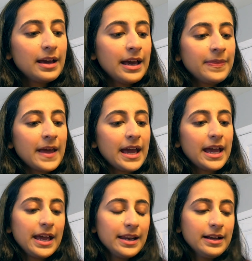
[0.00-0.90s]
And
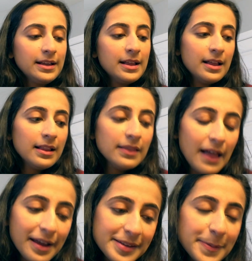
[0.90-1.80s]
then
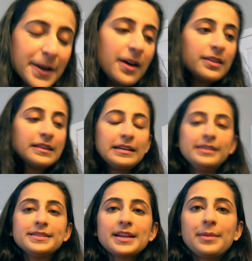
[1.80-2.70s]
last but not
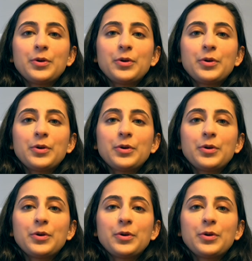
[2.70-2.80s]
least,